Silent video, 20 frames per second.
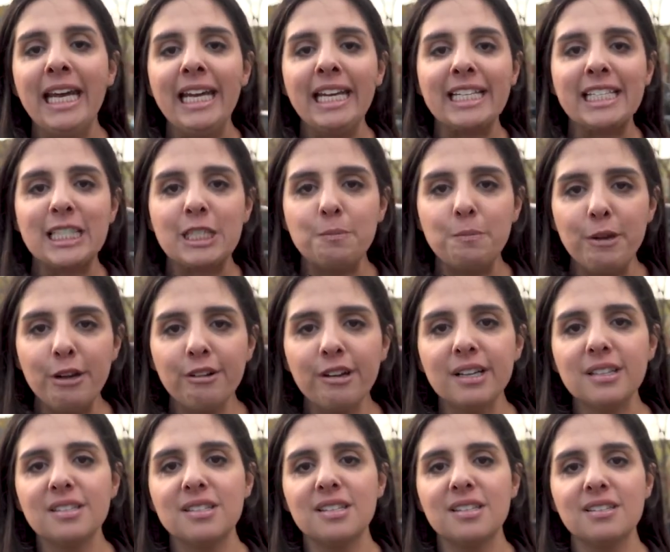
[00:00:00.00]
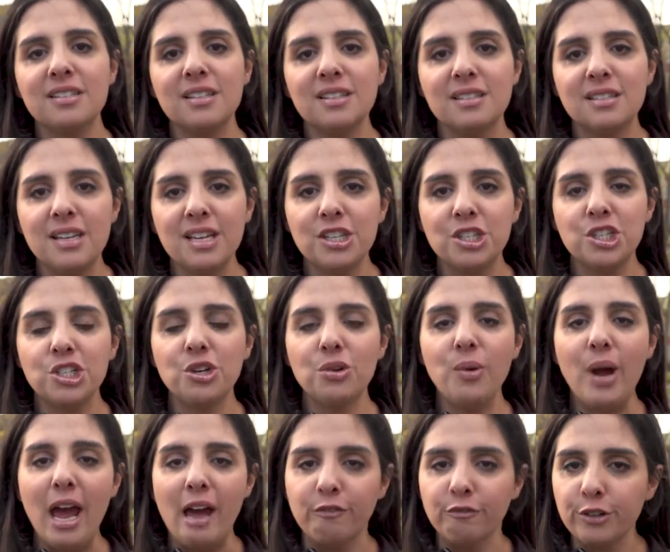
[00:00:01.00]
experiences this issue
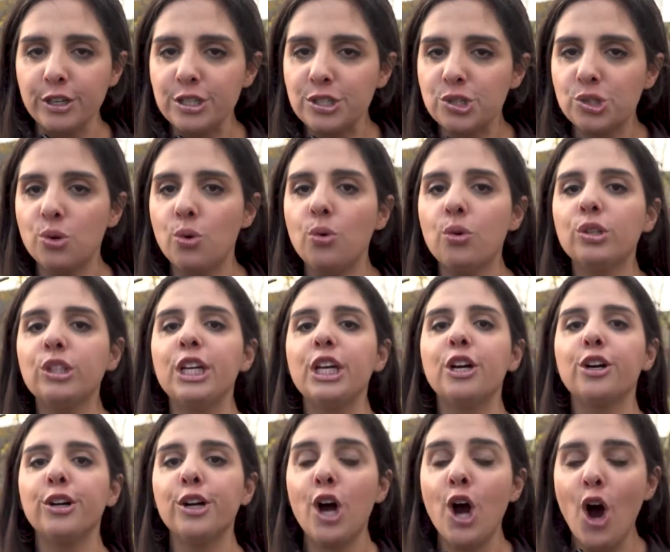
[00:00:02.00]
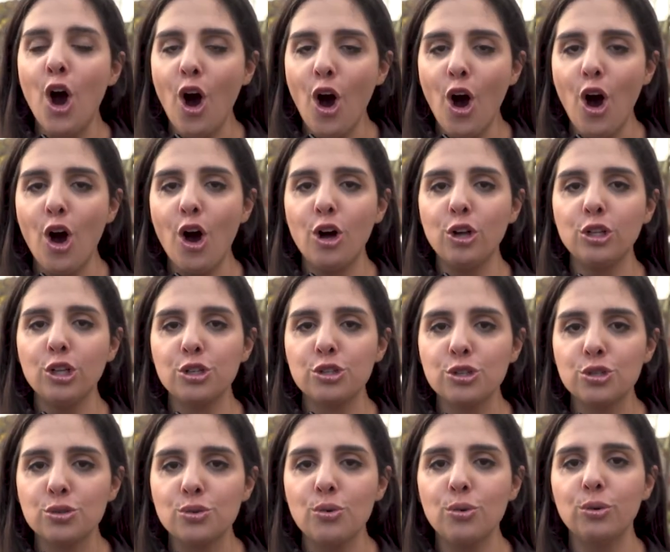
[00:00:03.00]
every school year, all
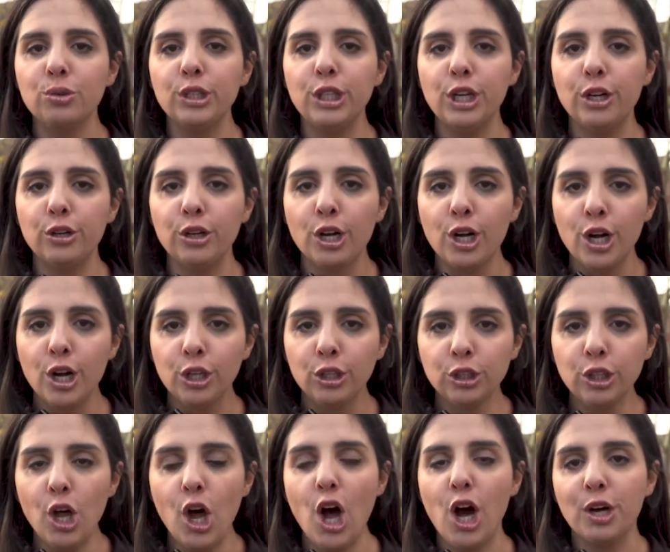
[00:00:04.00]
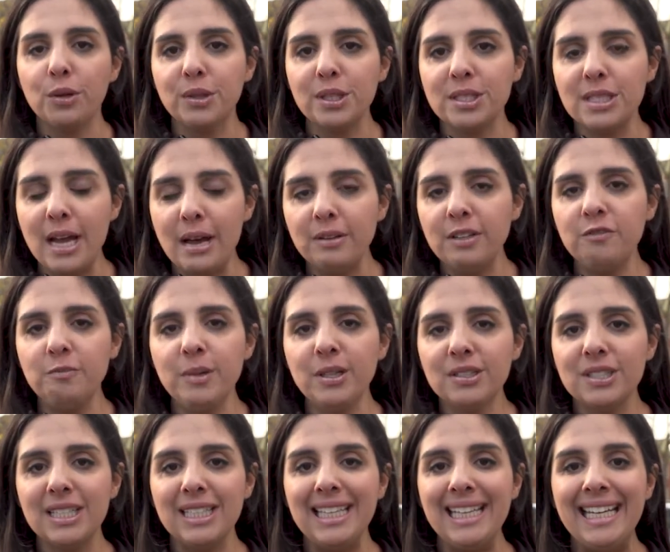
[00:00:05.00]
school year long. The town of
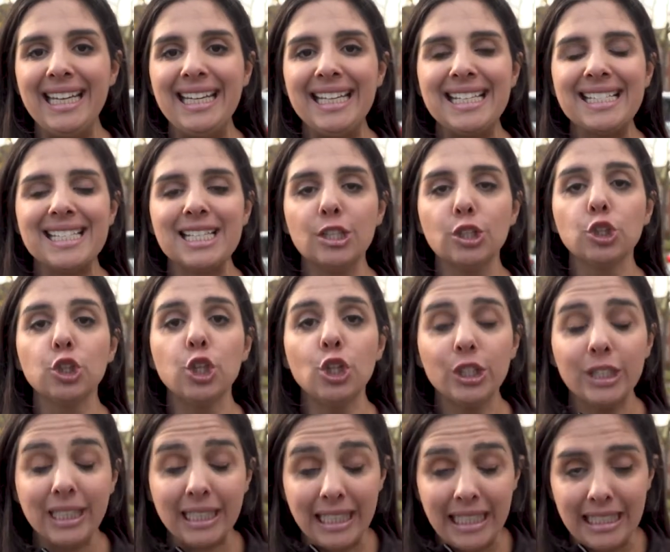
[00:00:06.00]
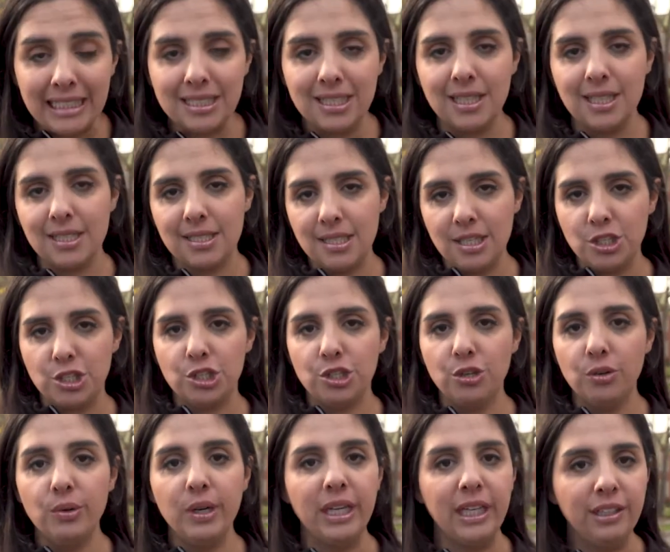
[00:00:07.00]
Milton is looking into this
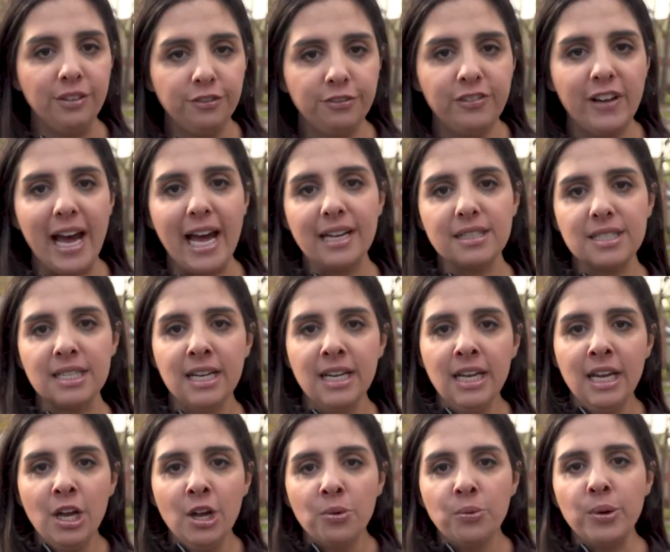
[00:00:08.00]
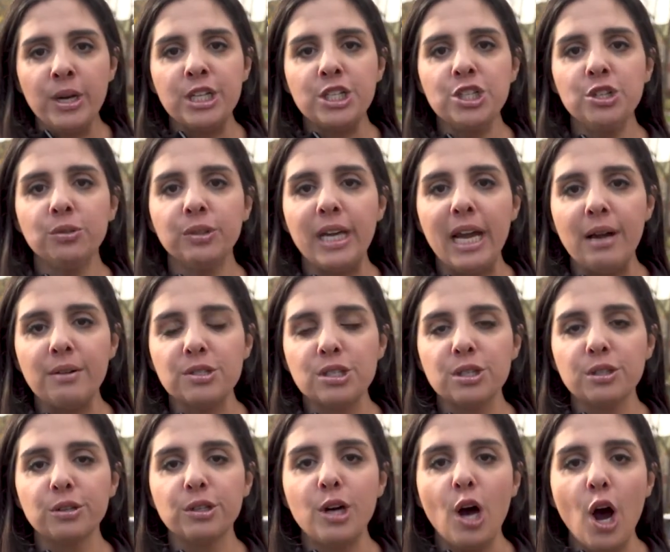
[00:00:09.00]
issue. In fact, Regional
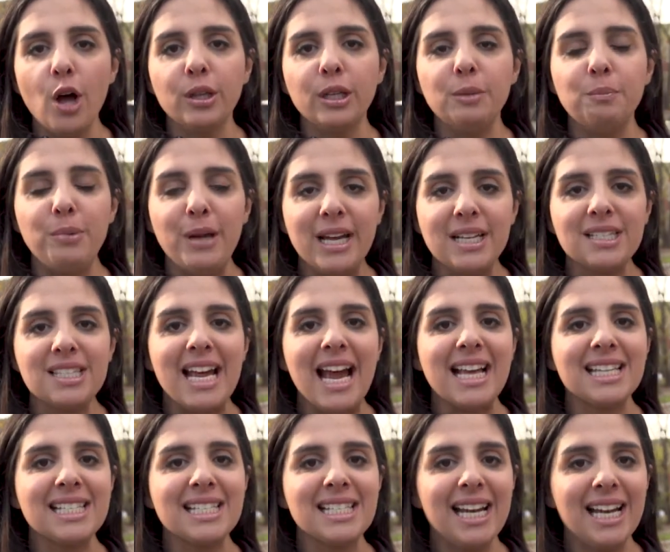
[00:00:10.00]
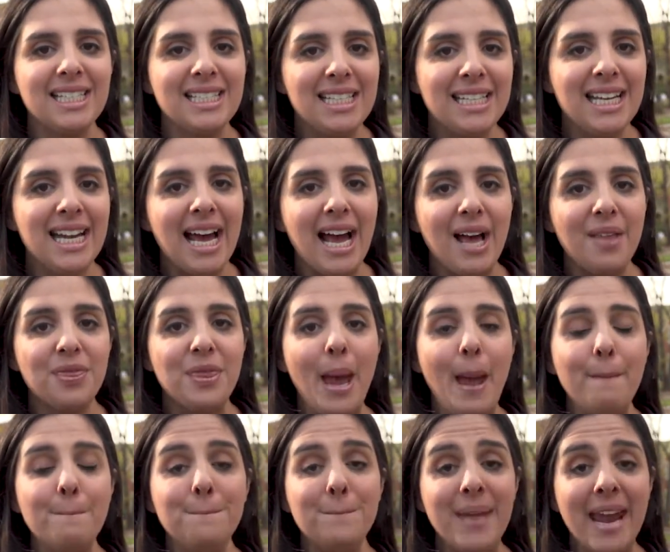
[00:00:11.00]
Councillor Colin Best has an idea
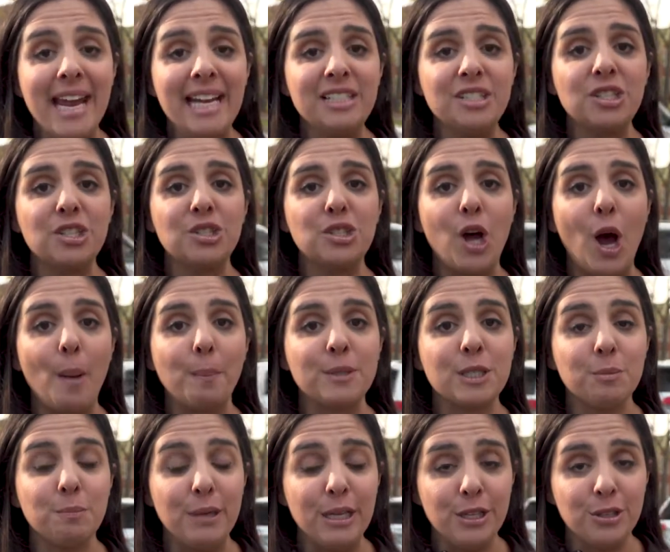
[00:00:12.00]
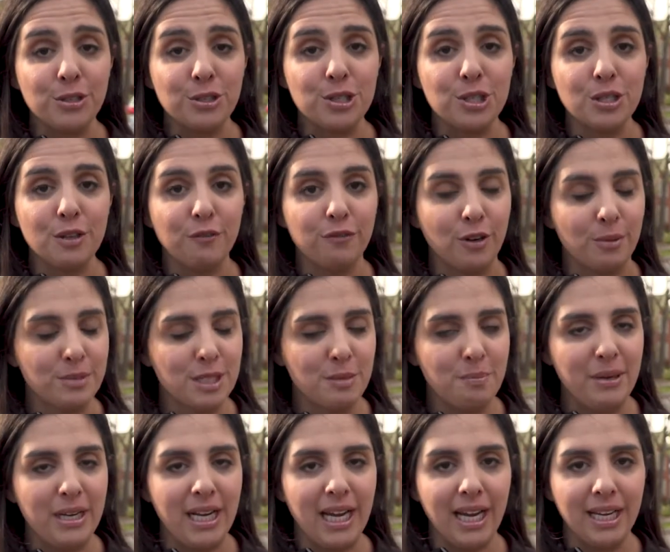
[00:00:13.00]
that may stop speeders from
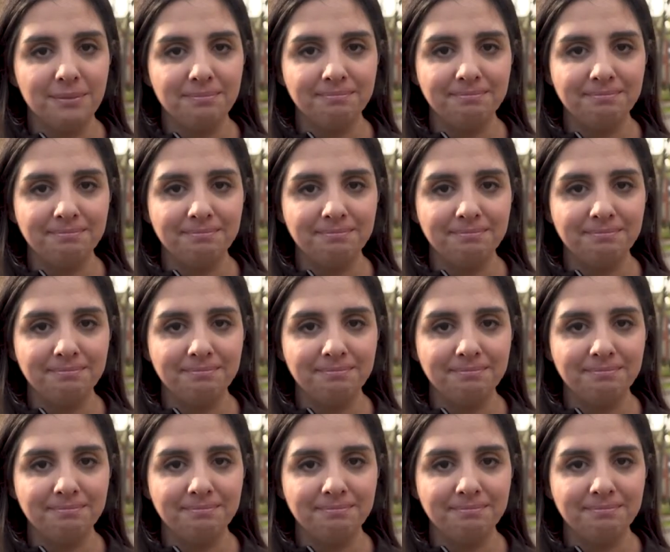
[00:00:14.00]
speeding.